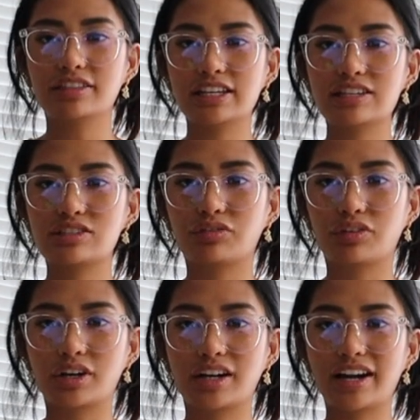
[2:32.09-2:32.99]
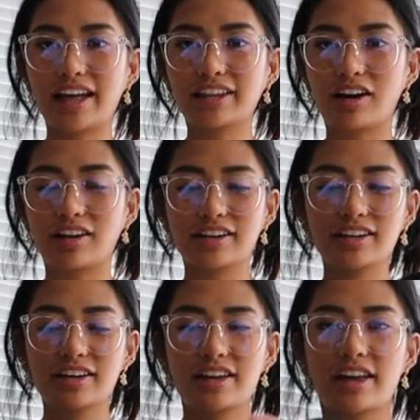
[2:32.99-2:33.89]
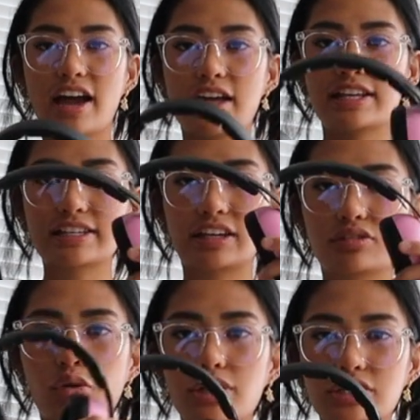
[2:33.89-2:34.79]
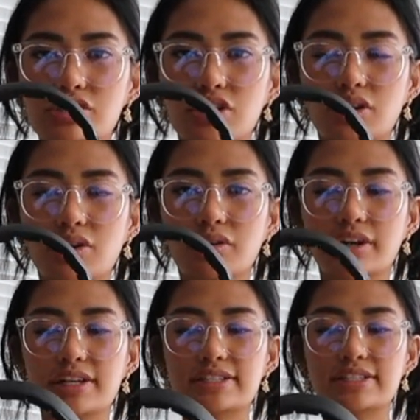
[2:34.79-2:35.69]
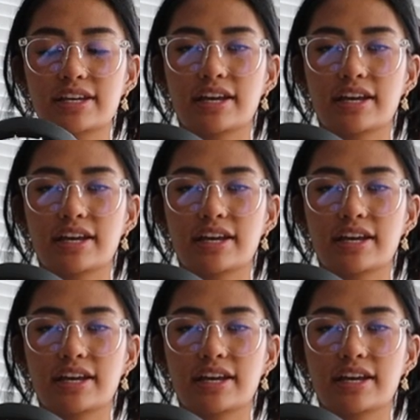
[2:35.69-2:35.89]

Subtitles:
these for Eliana, and it's like noise control, because